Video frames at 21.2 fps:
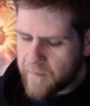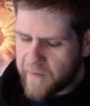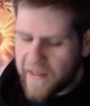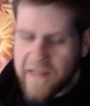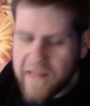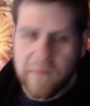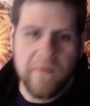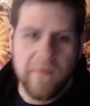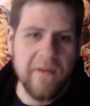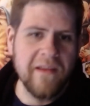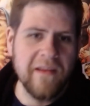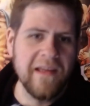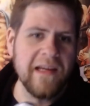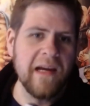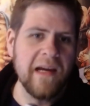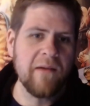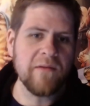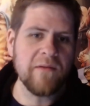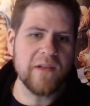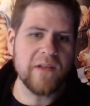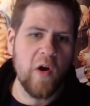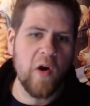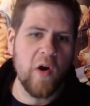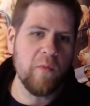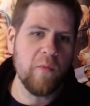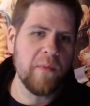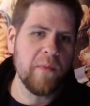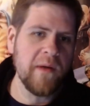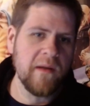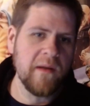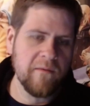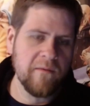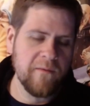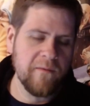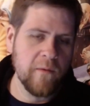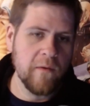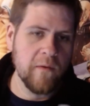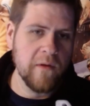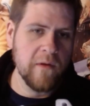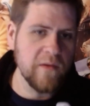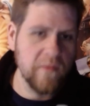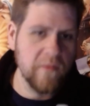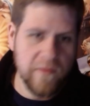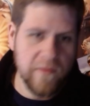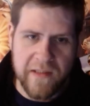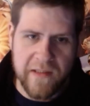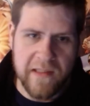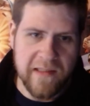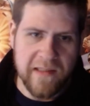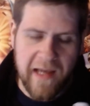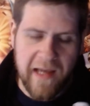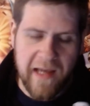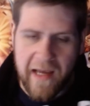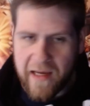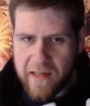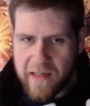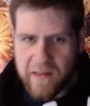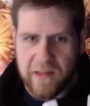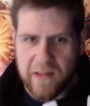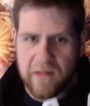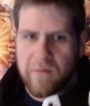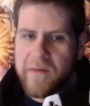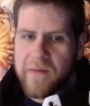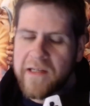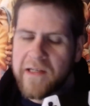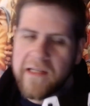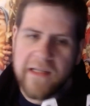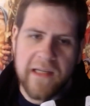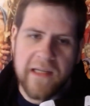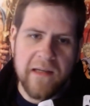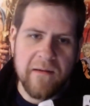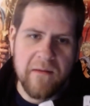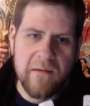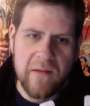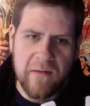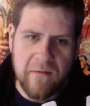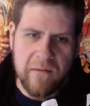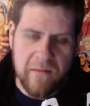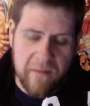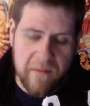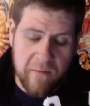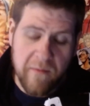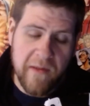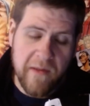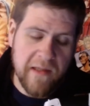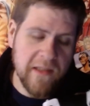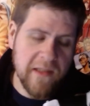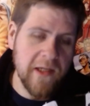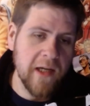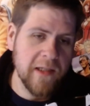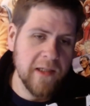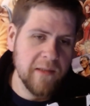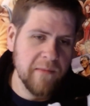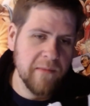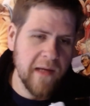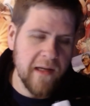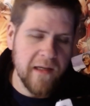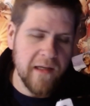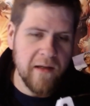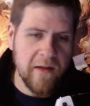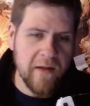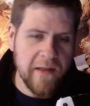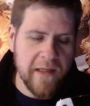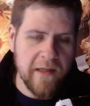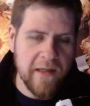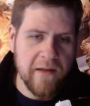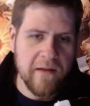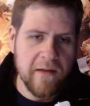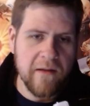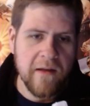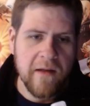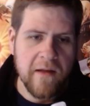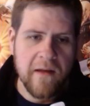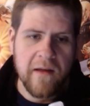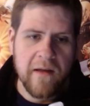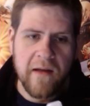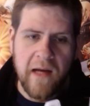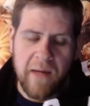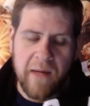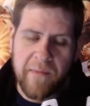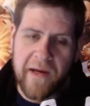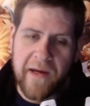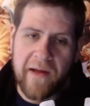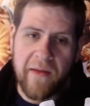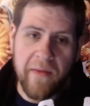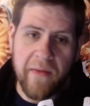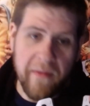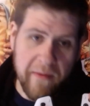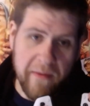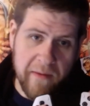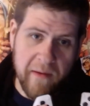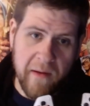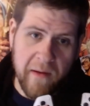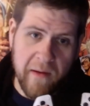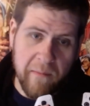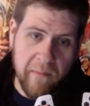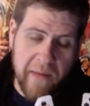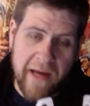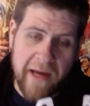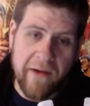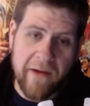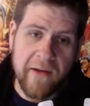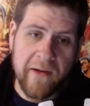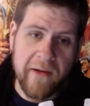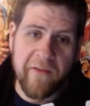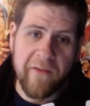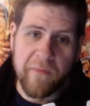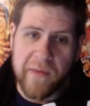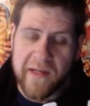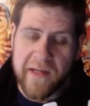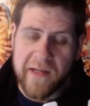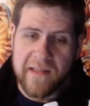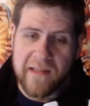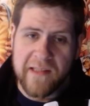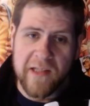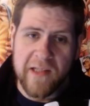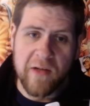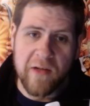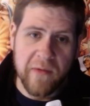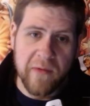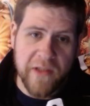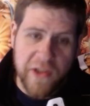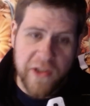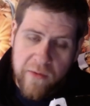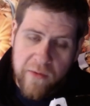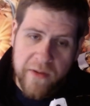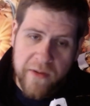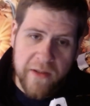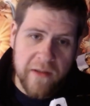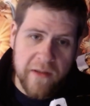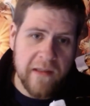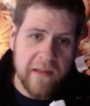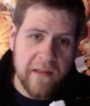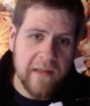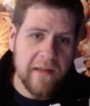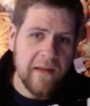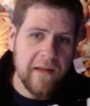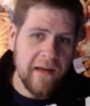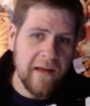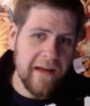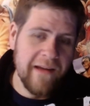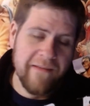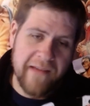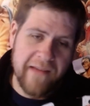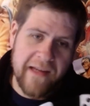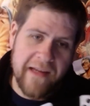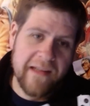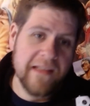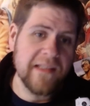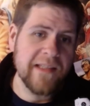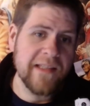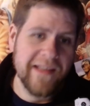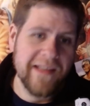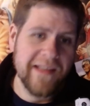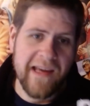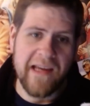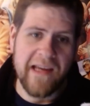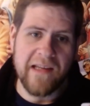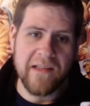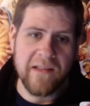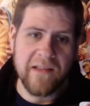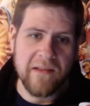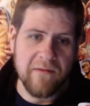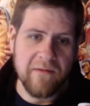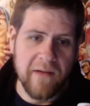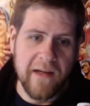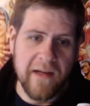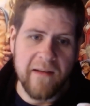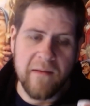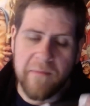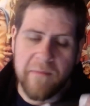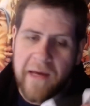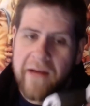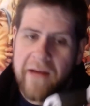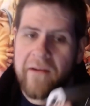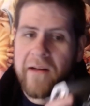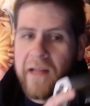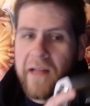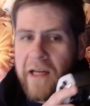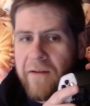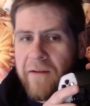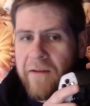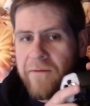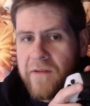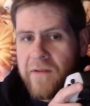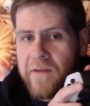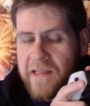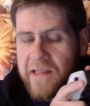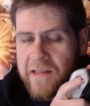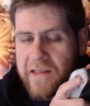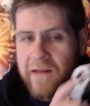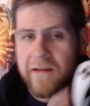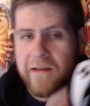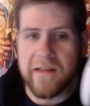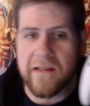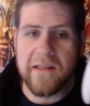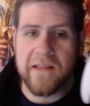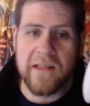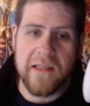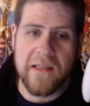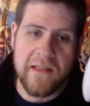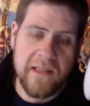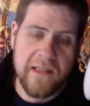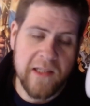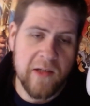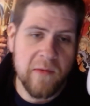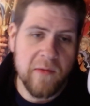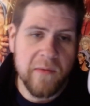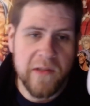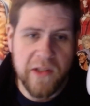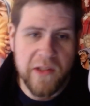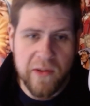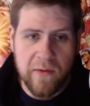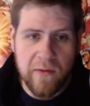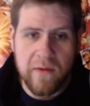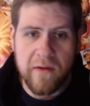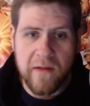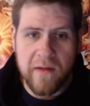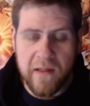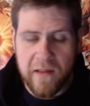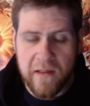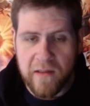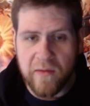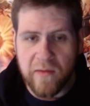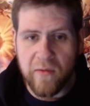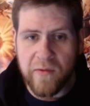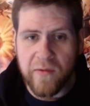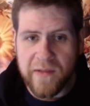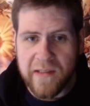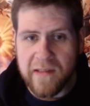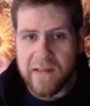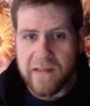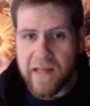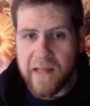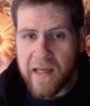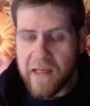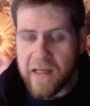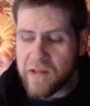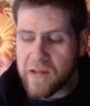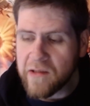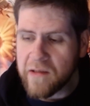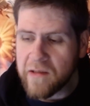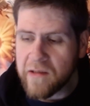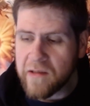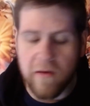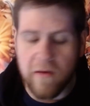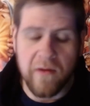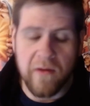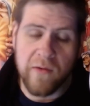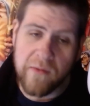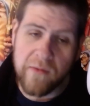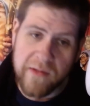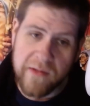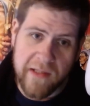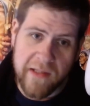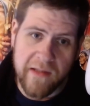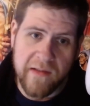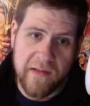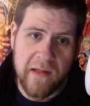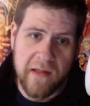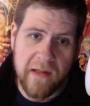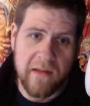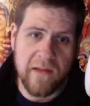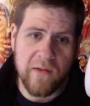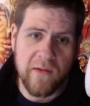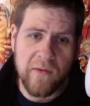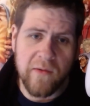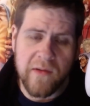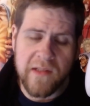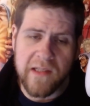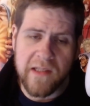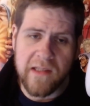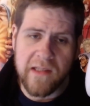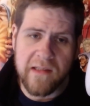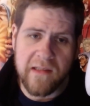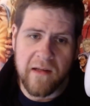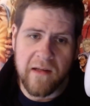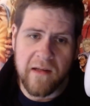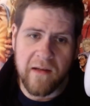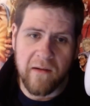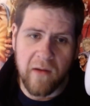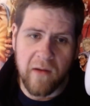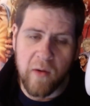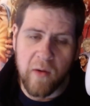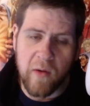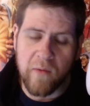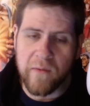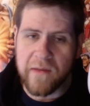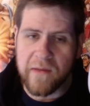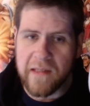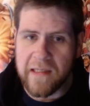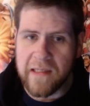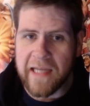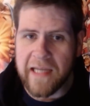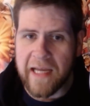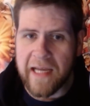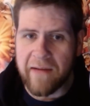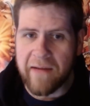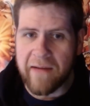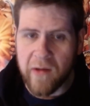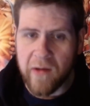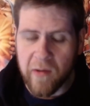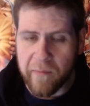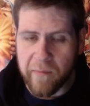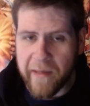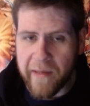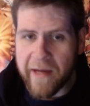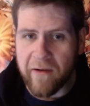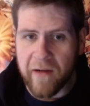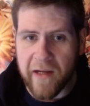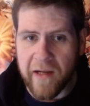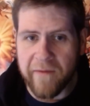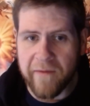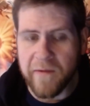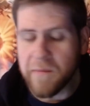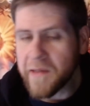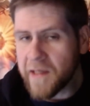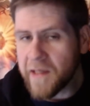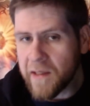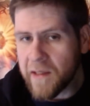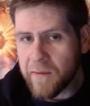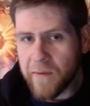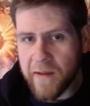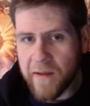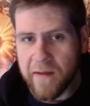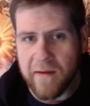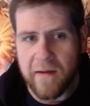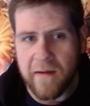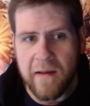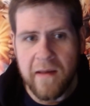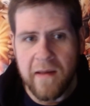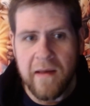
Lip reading: That's one thing I was hoping for the DualSense Edge, and we did get, and we talked about it on here about the battery life being considerably shorter, and that is the case, right? The battery life for these is considerably shorter than a DualSense Edge or a DualSense, and the DualSense alone didn't have a long battery life to begin with.